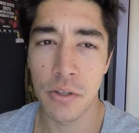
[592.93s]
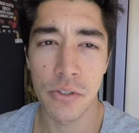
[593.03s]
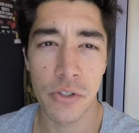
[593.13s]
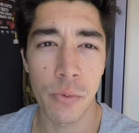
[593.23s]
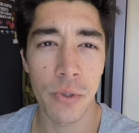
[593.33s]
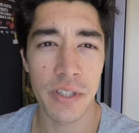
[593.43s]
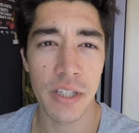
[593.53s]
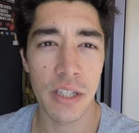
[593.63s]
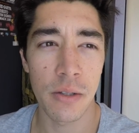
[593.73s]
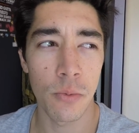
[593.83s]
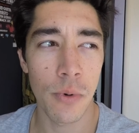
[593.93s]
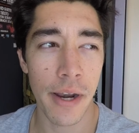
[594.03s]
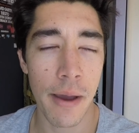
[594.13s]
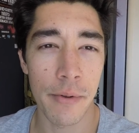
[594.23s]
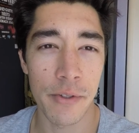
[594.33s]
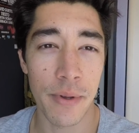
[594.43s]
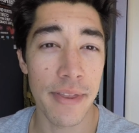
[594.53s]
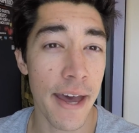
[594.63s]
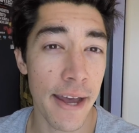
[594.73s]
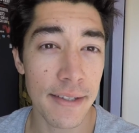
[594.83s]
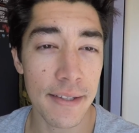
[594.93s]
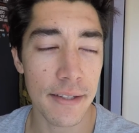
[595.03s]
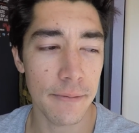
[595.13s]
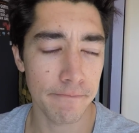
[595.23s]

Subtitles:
So we'll see what happens with that.